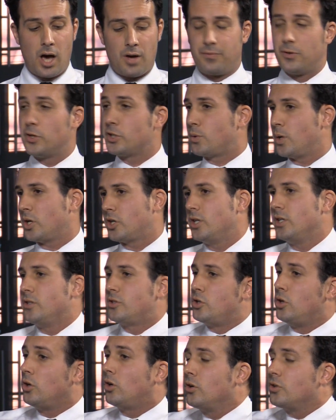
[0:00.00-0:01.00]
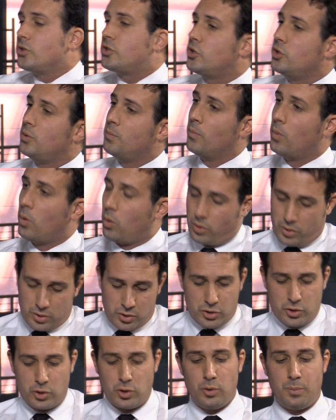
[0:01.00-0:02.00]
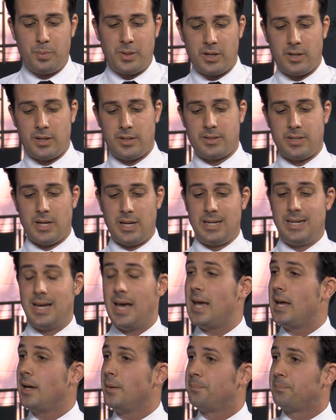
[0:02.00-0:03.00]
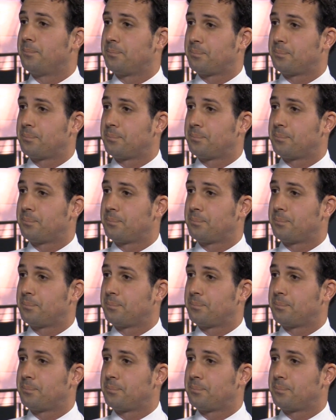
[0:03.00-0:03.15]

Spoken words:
First question is, do you consume more than 2 beers a day?